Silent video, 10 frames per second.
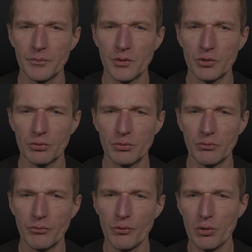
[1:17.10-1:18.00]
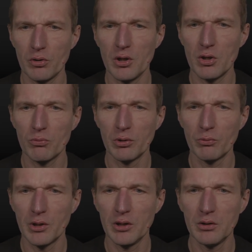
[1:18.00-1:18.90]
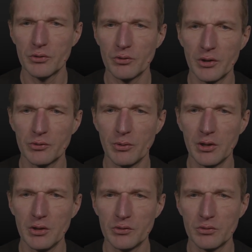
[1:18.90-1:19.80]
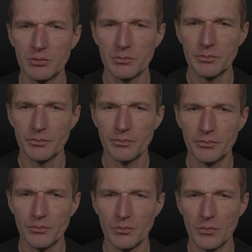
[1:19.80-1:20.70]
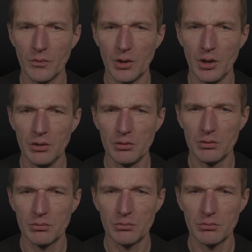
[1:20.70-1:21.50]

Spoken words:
should work equally well. So let's try this. And